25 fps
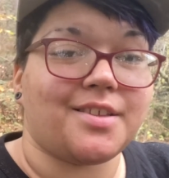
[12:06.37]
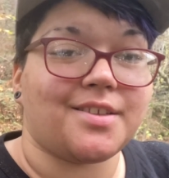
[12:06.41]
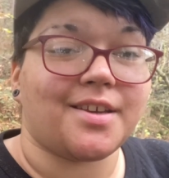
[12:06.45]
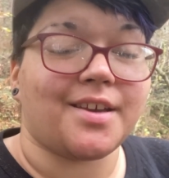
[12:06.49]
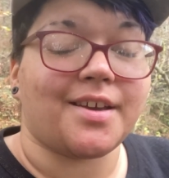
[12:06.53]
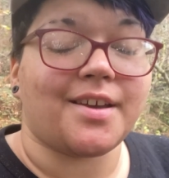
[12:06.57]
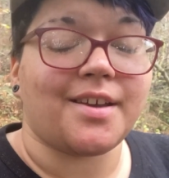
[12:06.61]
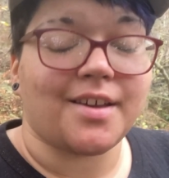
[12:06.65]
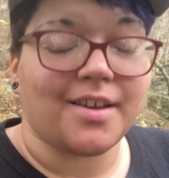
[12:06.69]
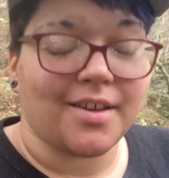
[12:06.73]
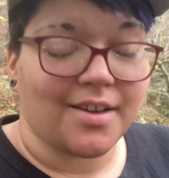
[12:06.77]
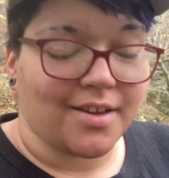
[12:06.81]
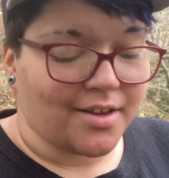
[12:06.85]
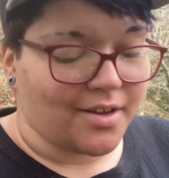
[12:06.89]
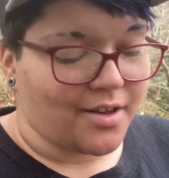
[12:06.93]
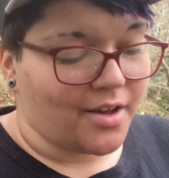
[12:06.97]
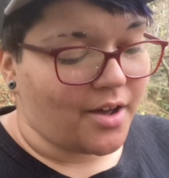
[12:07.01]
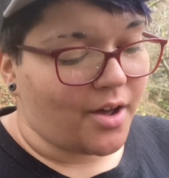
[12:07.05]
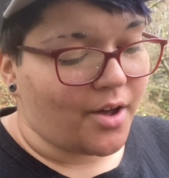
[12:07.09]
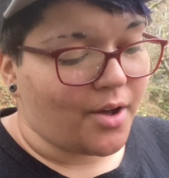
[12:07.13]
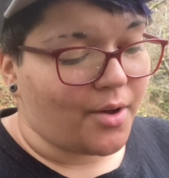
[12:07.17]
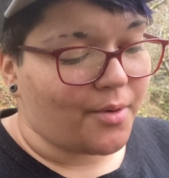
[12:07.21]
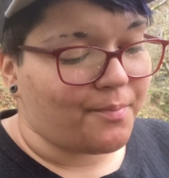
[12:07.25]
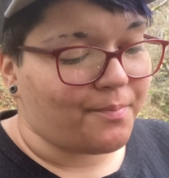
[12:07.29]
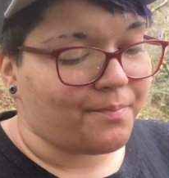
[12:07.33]
it.
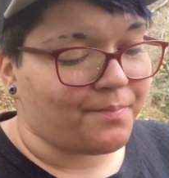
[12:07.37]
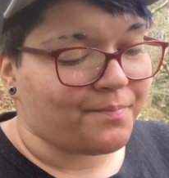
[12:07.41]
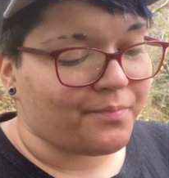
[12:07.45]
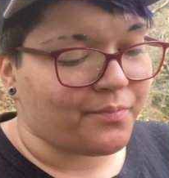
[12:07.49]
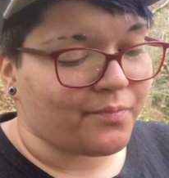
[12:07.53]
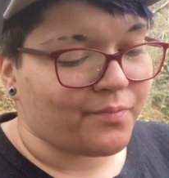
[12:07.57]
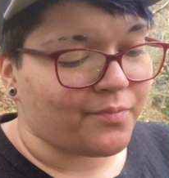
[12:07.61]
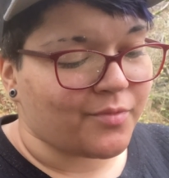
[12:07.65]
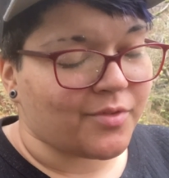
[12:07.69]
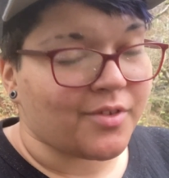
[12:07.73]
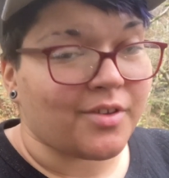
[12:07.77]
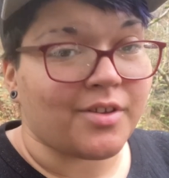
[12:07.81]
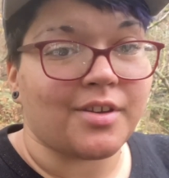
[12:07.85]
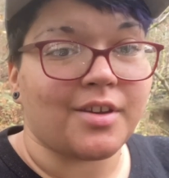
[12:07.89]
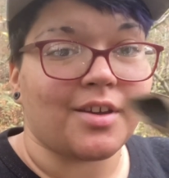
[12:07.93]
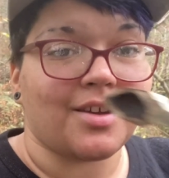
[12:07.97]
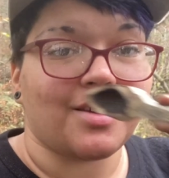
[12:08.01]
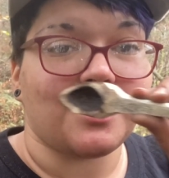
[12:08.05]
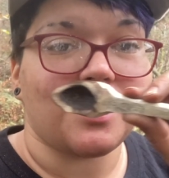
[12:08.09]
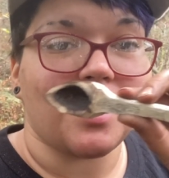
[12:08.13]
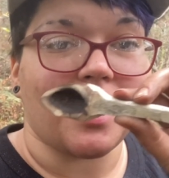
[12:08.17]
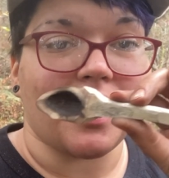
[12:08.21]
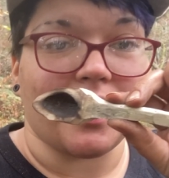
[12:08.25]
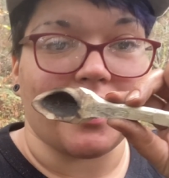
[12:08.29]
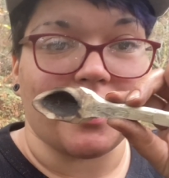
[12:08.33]

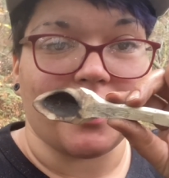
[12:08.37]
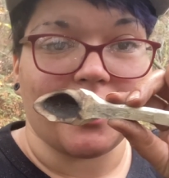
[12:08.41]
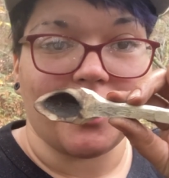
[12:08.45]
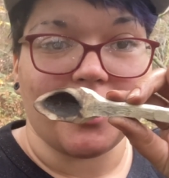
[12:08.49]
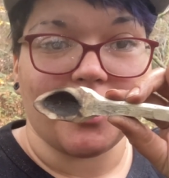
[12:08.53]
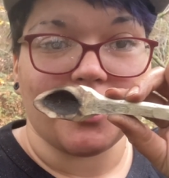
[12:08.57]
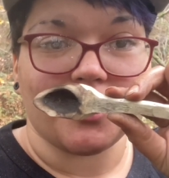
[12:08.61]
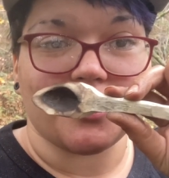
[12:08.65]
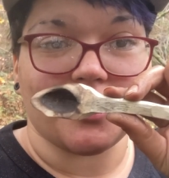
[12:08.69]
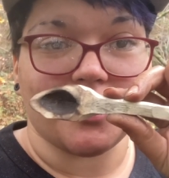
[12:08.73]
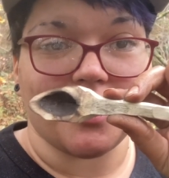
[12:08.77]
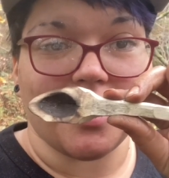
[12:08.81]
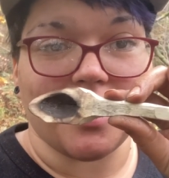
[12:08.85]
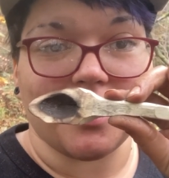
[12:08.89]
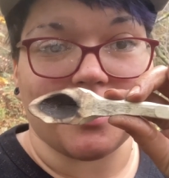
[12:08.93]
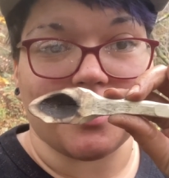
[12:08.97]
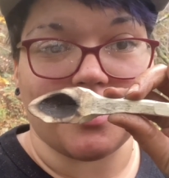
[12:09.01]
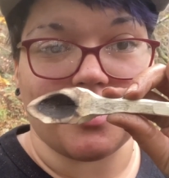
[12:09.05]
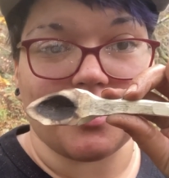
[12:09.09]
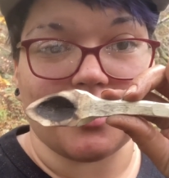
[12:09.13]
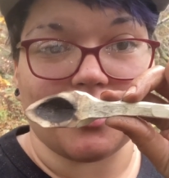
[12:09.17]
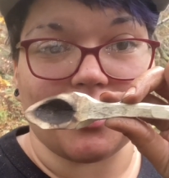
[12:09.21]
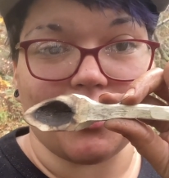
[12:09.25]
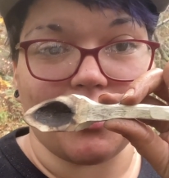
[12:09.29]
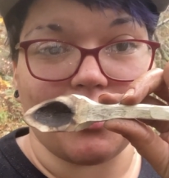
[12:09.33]
Yeah, so that
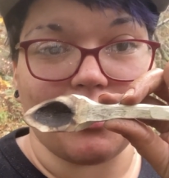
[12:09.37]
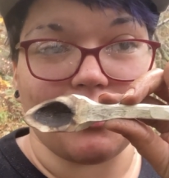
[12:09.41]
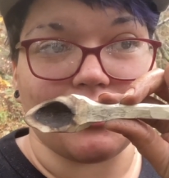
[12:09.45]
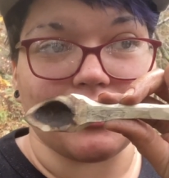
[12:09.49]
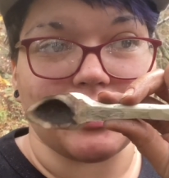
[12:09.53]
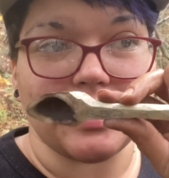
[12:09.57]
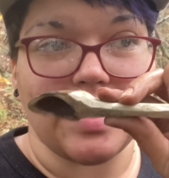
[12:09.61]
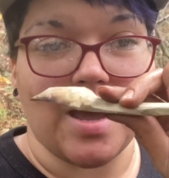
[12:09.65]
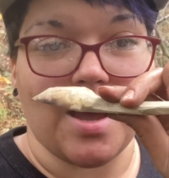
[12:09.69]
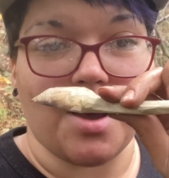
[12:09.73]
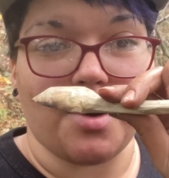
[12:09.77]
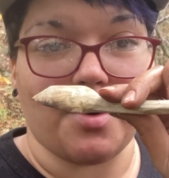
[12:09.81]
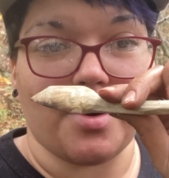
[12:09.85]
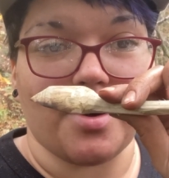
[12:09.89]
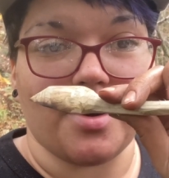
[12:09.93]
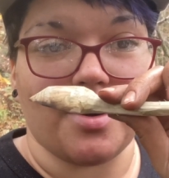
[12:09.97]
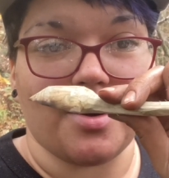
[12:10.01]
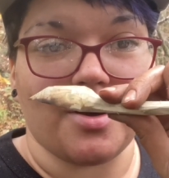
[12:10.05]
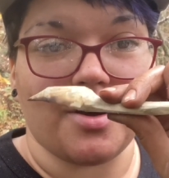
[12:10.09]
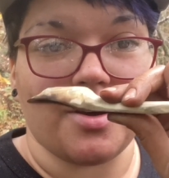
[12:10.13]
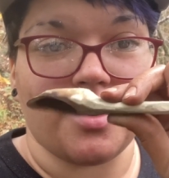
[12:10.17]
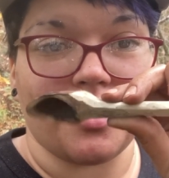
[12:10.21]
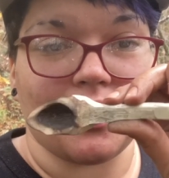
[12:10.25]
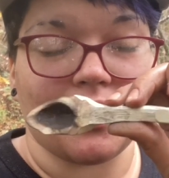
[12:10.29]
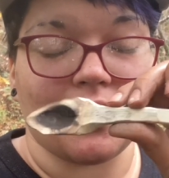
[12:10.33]
concludes
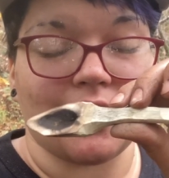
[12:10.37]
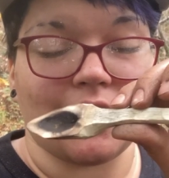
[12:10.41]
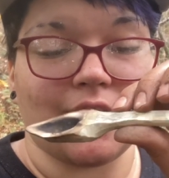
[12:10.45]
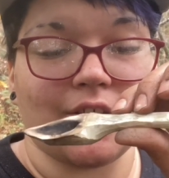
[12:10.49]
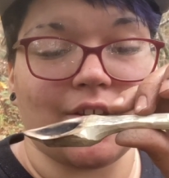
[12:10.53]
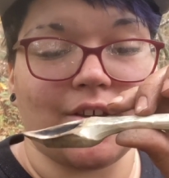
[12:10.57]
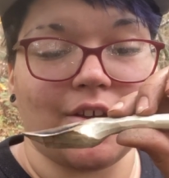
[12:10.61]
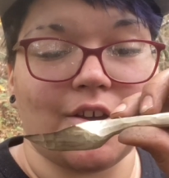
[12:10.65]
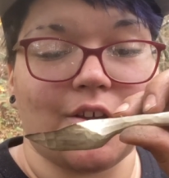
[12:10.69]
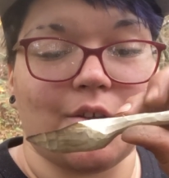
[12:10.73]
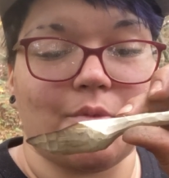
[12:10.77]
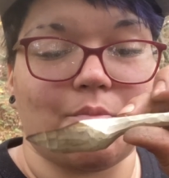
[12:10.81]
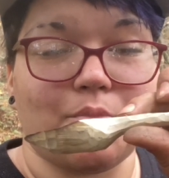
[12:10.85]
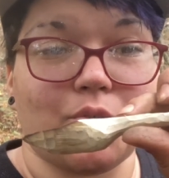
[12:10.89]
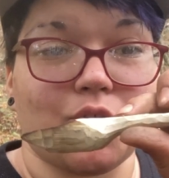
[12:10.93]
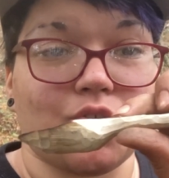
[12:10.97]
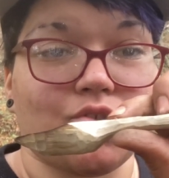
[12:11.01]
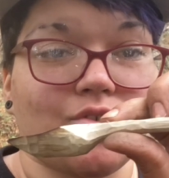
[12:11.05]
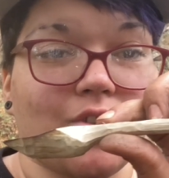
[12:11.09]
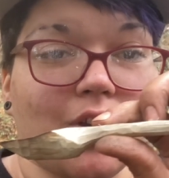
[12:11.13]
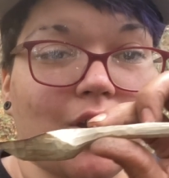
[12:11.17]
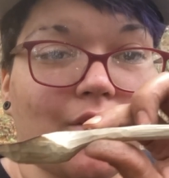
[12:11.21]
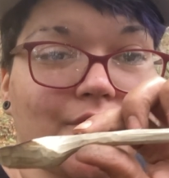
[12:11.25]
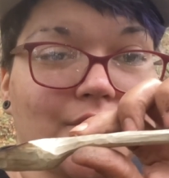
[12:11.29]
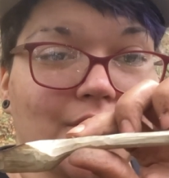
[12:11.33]
our
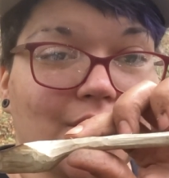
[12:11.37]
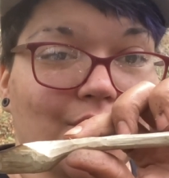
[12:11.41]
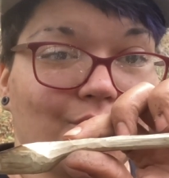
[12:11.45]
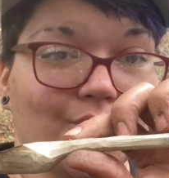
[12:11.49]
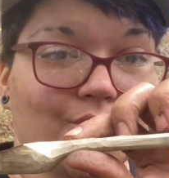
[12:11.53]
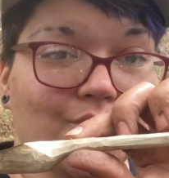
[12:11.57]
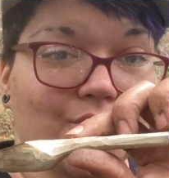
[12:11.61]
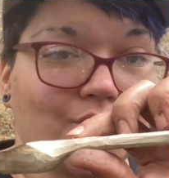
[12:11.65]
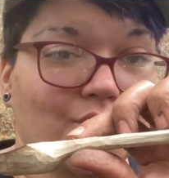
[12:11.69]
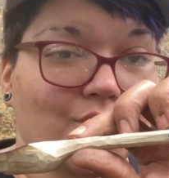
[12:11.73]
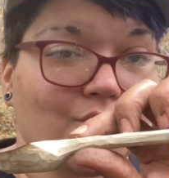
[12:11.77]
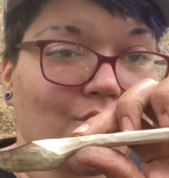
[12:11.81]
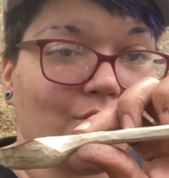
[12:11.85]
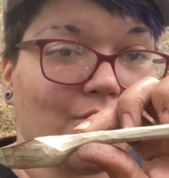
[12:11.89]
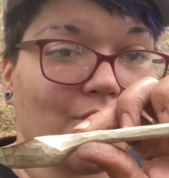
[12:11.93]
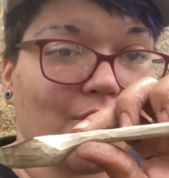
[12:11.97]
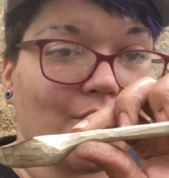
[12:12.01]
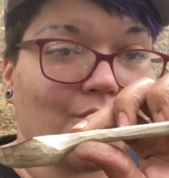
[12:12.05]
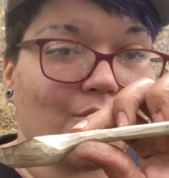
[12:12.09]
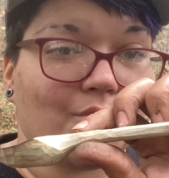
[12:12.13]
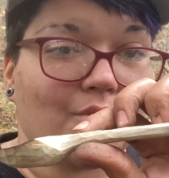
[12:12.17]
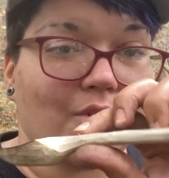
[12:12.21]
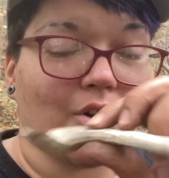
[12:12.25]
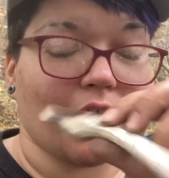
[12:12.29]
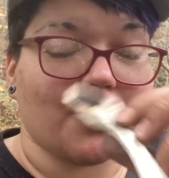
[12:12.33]
bushcraft skills
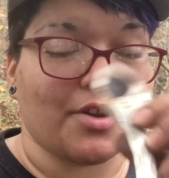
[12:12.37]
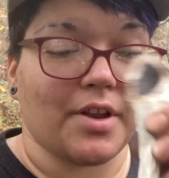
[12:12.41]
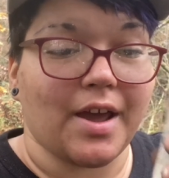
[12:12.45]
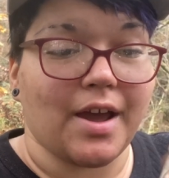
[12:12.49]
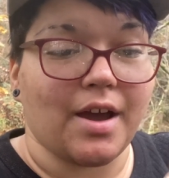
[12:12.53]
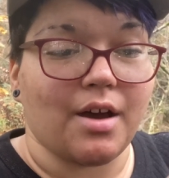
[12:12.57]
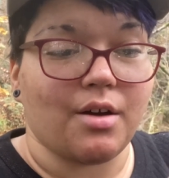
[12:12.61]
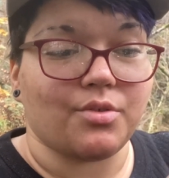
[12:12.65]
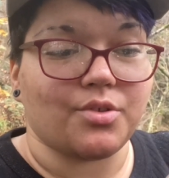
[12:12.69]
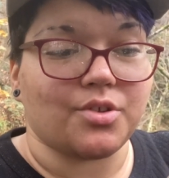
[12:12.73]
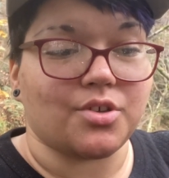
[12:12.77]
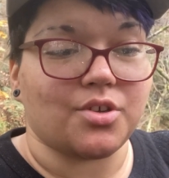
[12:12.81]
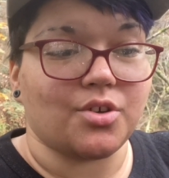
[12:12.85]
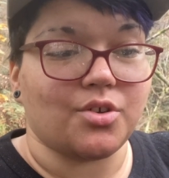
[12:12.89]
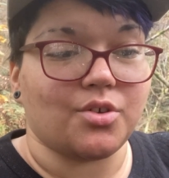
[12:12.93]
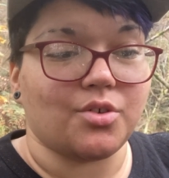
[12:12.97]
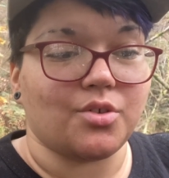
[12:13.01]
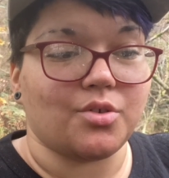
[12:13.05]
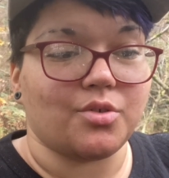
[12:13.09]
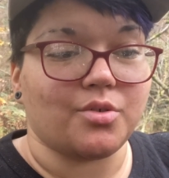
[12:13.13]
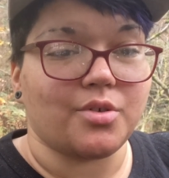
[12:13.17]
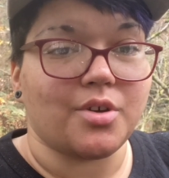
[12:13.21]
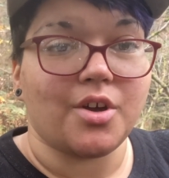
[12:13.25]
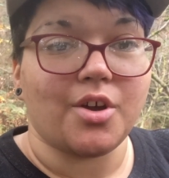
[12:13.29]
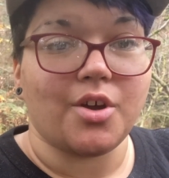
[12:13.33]
tutorial on how
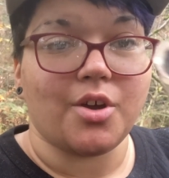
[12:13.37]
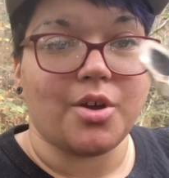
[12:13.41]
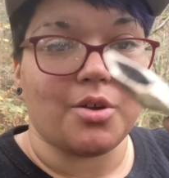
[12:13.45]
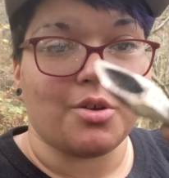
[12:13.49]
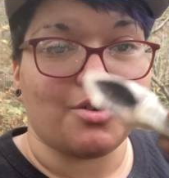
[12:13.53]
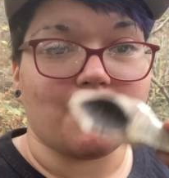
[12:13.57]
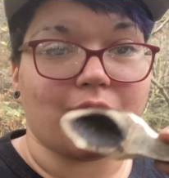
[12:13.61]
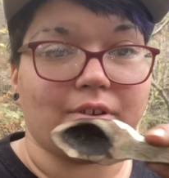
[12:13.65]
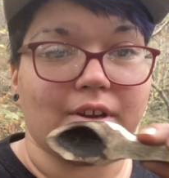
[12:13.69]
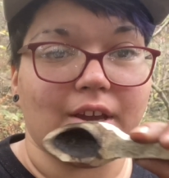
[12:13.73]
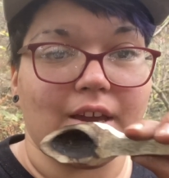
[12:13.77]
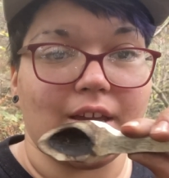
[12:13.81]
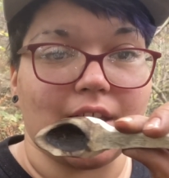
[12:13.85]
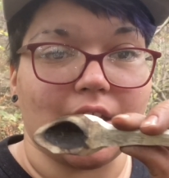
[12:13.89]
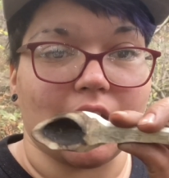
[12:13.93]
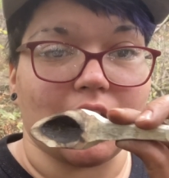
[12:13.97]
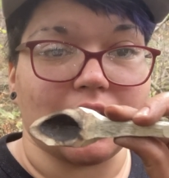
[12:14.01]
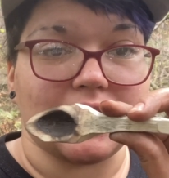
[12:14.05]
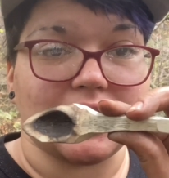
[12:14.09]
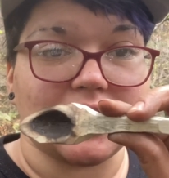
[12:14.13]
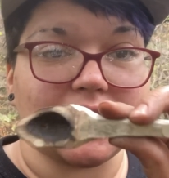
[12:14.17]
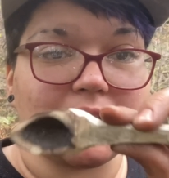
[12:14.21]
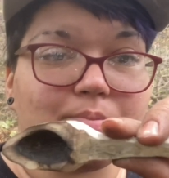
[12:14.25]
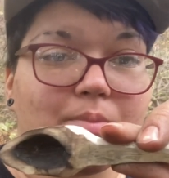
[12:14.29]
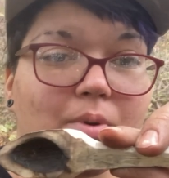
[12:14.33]
to create a
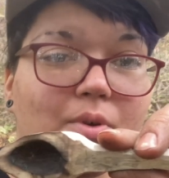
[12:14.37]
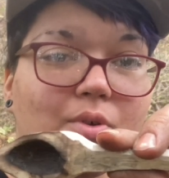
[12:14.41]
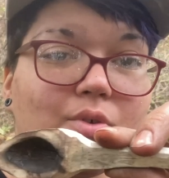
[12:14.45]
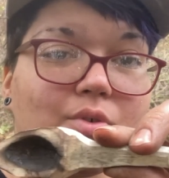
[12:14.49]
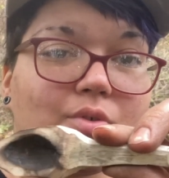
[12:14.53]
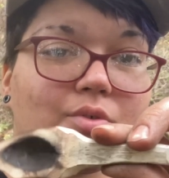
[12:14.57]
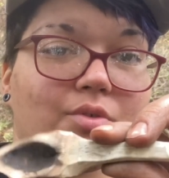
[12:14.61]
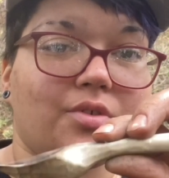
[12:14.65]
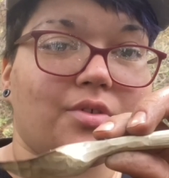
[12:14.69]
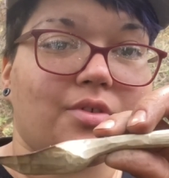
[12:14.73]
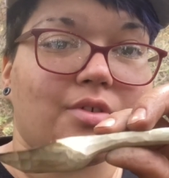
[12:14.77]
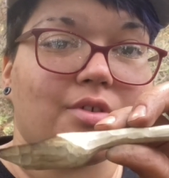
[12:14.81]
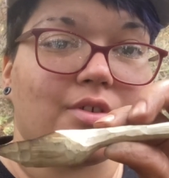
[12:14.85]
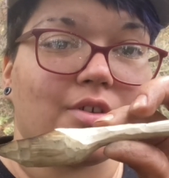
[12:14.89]
spoon